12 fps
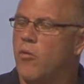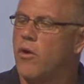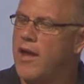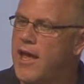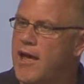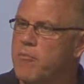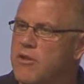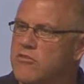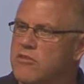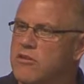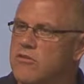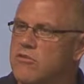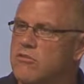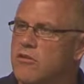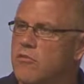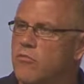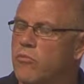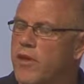what happens is
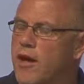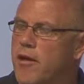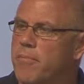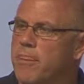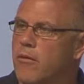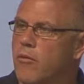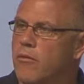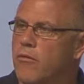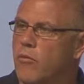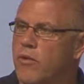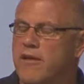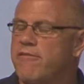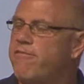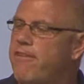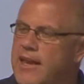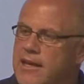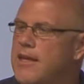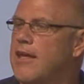we
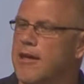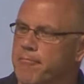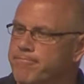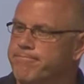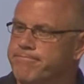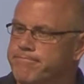offend him.